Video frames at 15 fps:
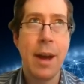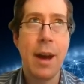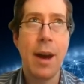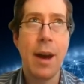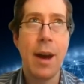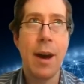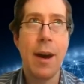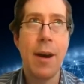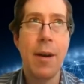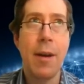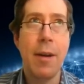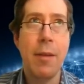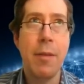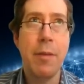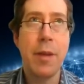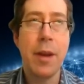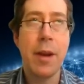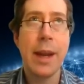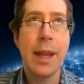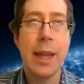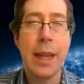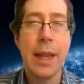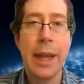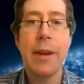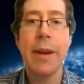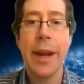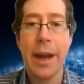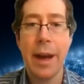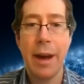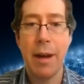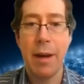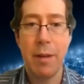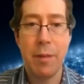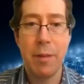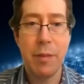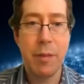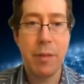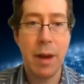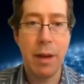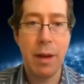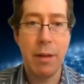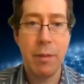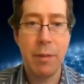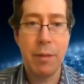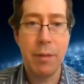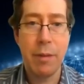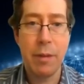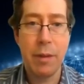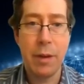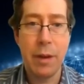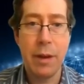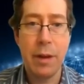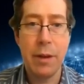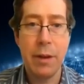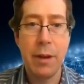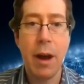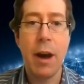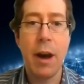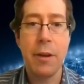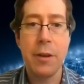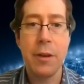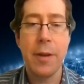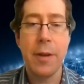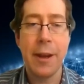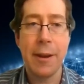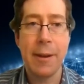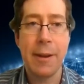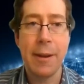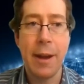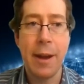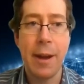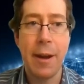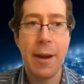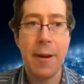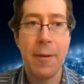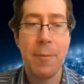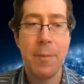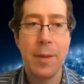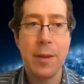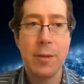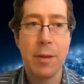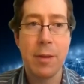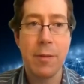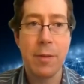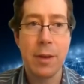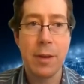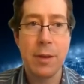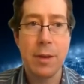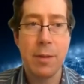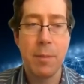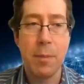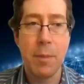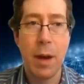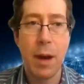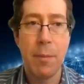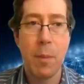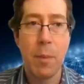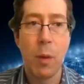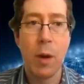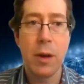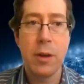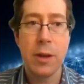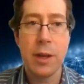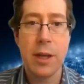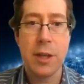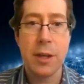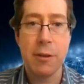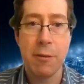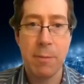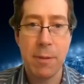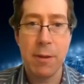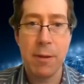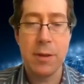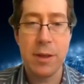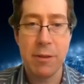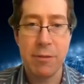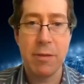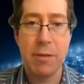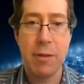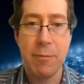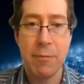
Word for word: uh, very leery of, of not doing um, sort of the, a more traditional approach of,